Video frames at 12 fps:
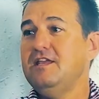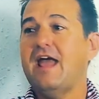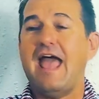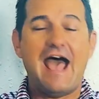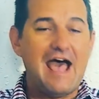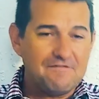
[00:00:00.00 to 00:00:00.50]
You
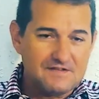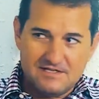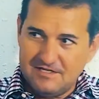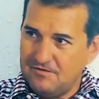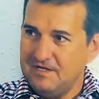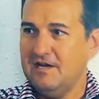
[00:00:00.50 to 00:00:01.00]
have to
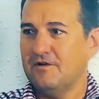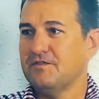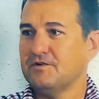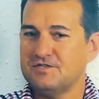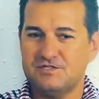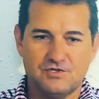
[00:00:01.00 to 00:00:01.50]
do,
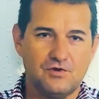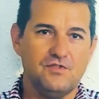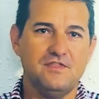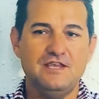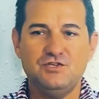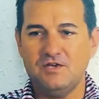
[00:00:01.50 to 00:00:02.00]
there's
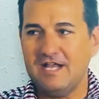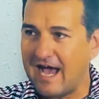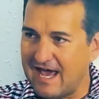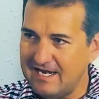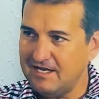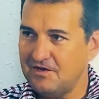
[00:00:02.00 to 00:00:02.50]
certain things you
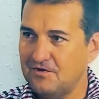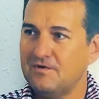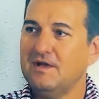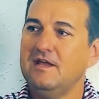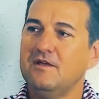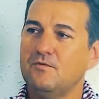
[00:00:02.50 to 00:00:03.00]
got to do,
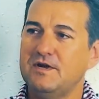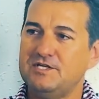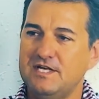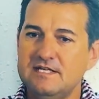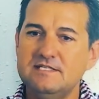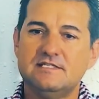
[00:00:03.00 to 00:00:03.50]
which
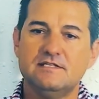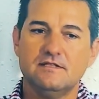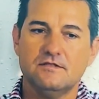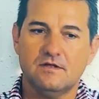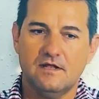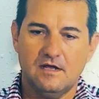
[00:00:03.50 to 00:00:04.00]
is
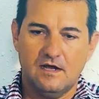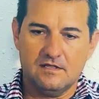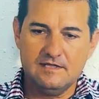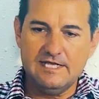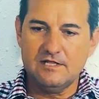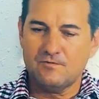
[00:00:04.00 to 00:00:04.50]

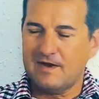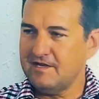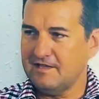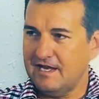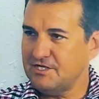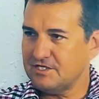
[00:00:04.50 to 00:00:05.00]
legal
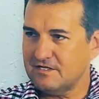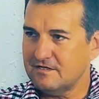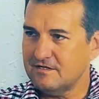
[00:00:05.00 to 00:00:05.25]
regulation,